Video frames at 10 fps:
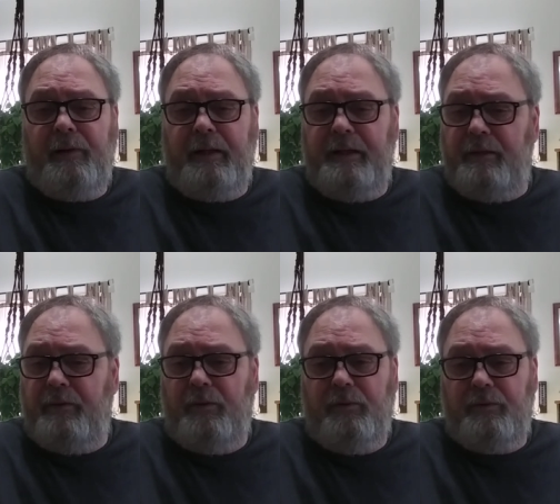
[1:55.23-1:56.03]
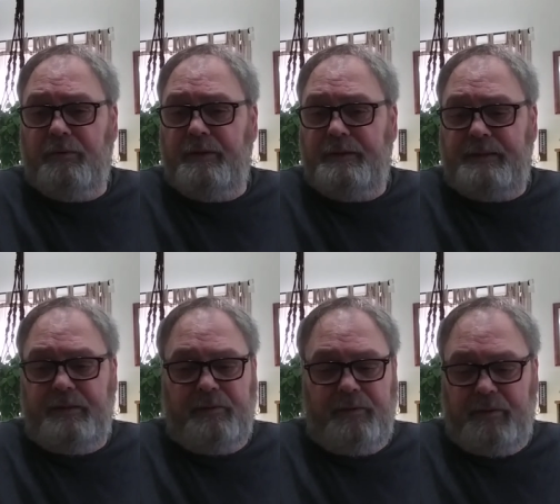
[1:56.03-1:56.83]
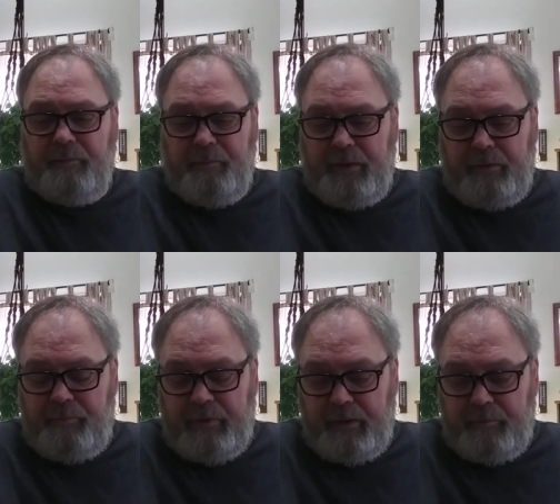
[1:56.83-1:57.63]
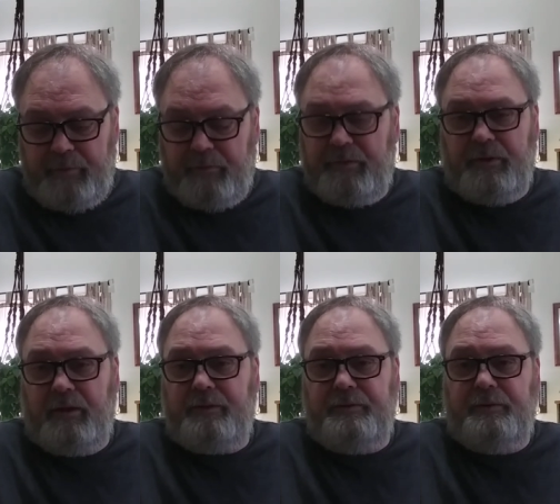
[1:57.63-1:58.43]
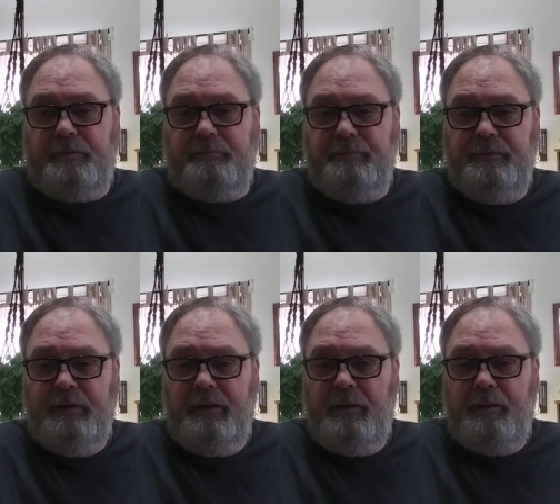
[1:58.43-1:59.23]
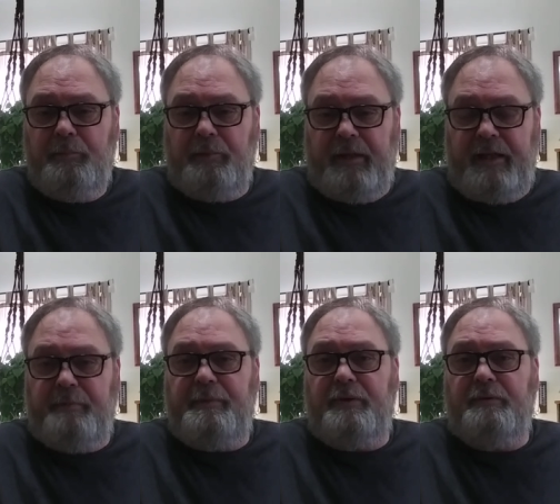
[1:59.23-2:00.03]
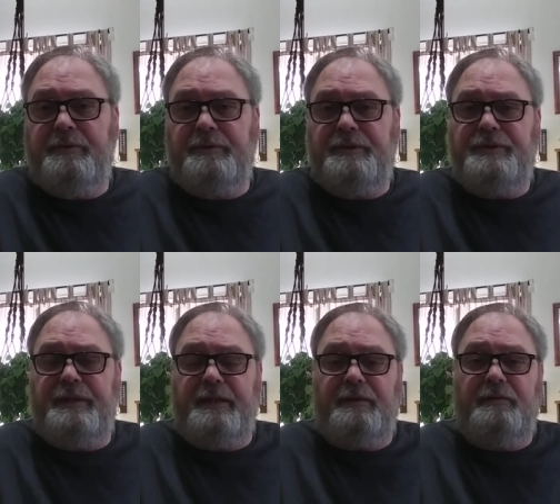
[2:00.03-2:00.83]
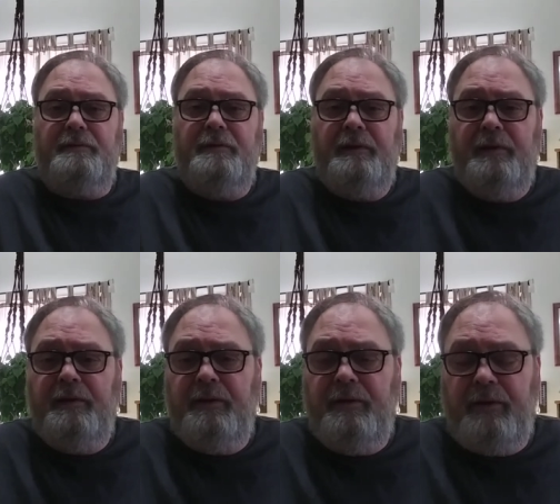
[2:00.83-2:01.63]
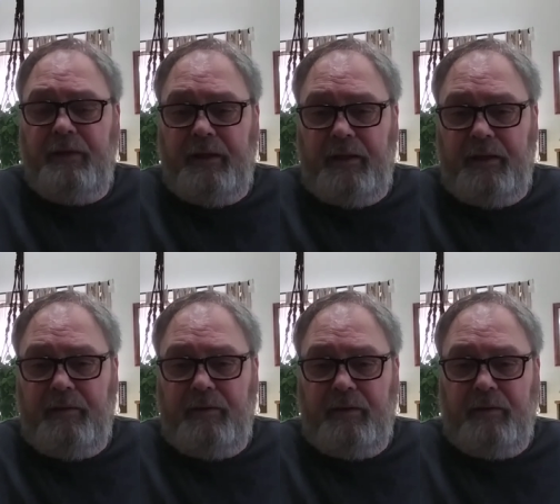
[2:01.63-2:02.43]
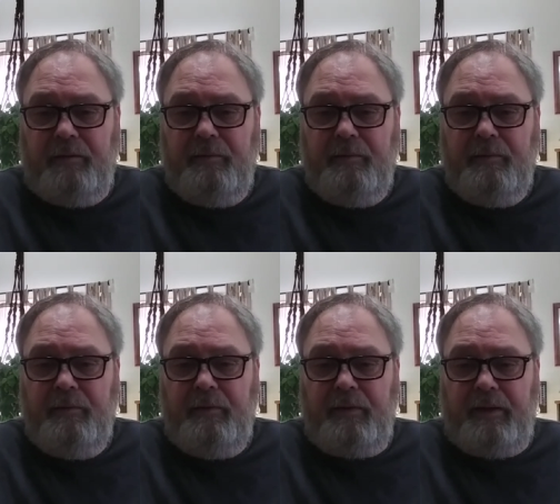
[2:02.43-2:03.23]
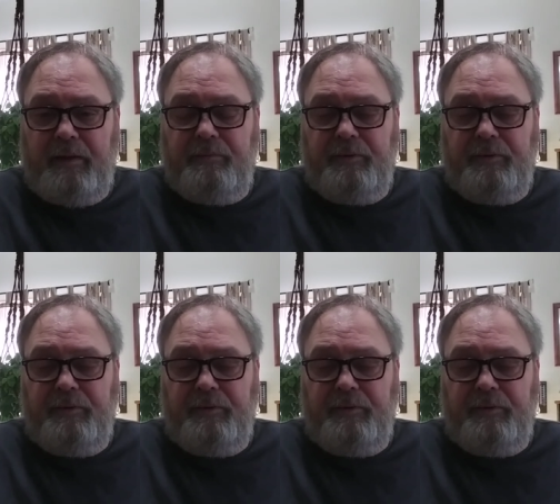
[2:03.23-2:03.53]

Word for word: I didn't know Chris. I don't never met met him, never talked to him, but I have been over to his channel, and uh, and I've